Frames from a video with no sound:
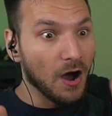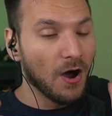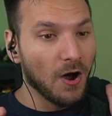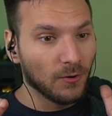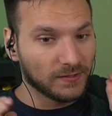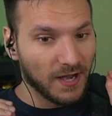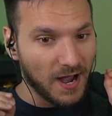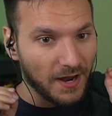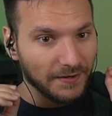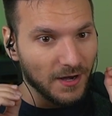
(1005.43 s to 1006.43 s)
Oh
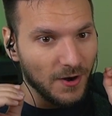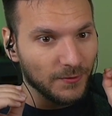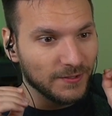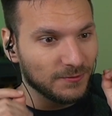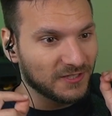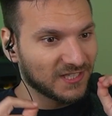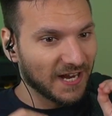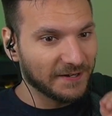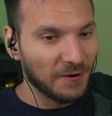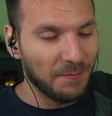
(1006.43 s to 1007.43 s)
god, oh you
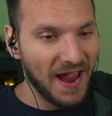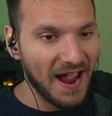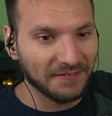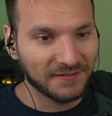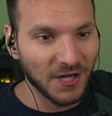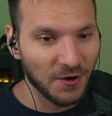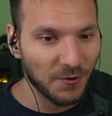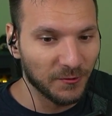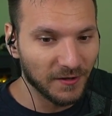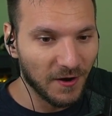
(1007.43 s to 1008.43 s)
psychopath
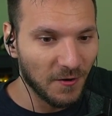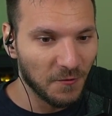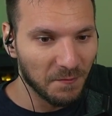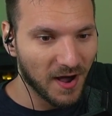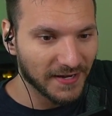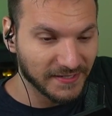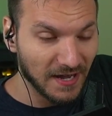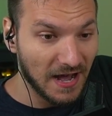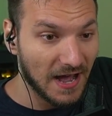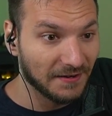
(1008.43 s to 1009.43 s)
toad. Oh my
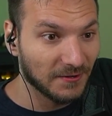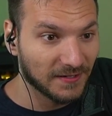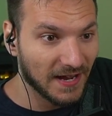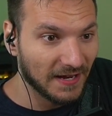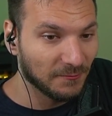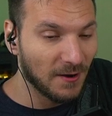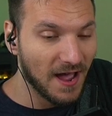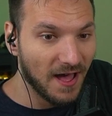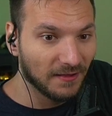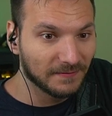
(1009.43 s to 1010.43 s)
god. Okay,
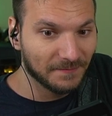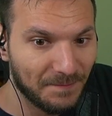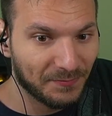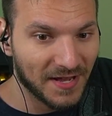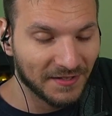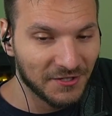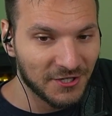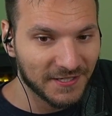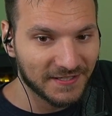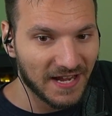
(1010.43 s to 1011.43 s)
well. At least
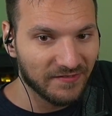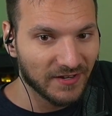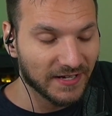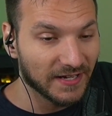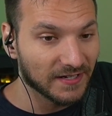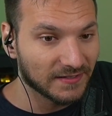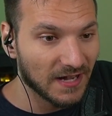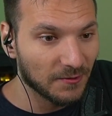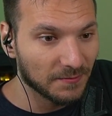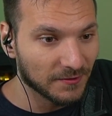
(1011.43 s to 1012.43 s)
she saved, I guess.
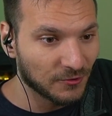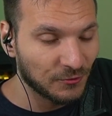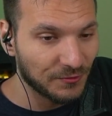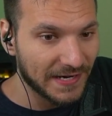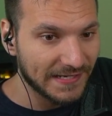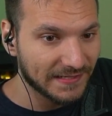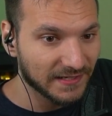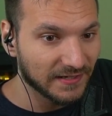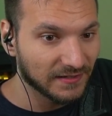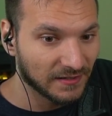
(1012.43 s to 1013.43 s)
That would have been
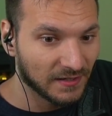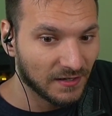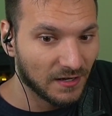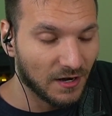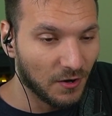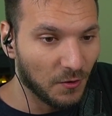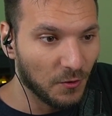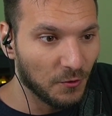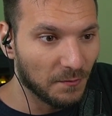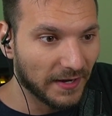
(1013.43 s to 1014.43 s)
crazy.
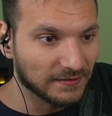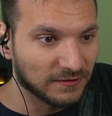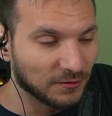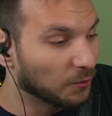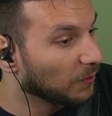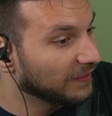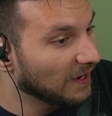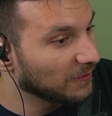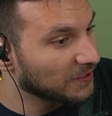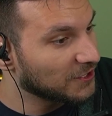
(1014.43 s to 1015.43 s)
Oh my lord,
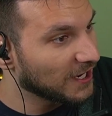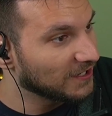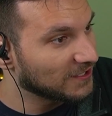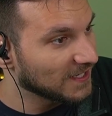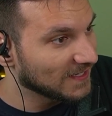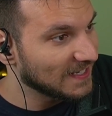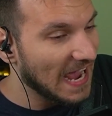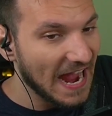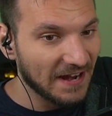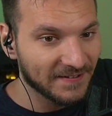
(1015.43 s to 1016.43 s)
that would have changed the
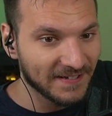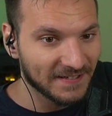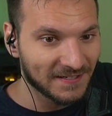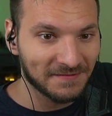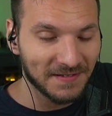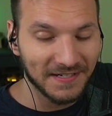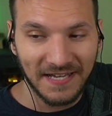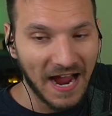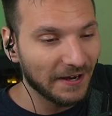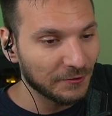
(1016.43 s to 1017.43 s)
entirety of this
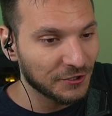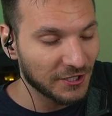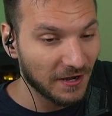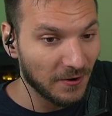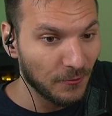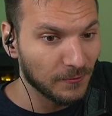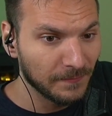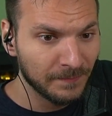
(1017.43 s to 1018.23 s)
entire show.